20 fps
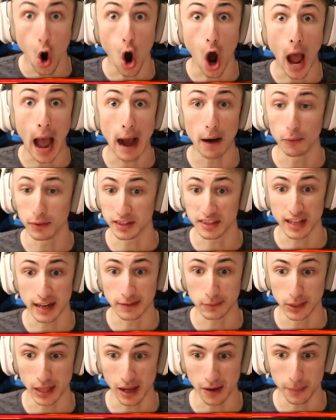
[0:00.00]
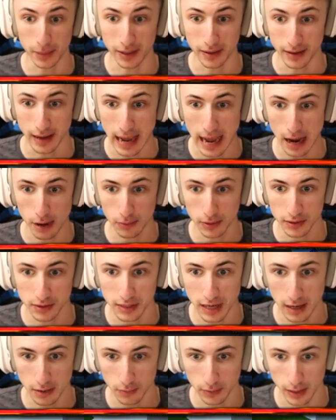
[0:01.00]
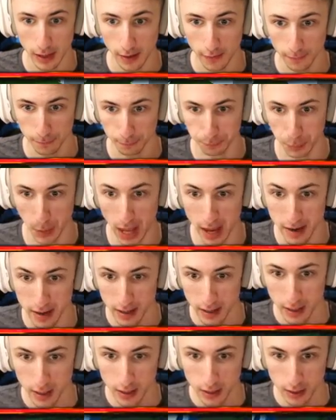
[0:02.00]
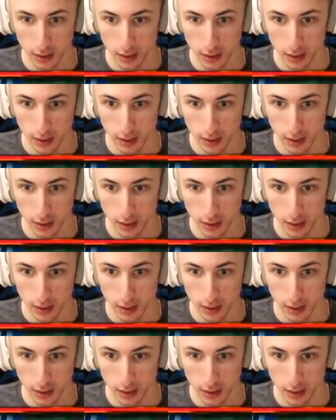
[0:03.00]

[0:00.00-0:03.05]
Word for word: How insane would that have been? How insane would that have been?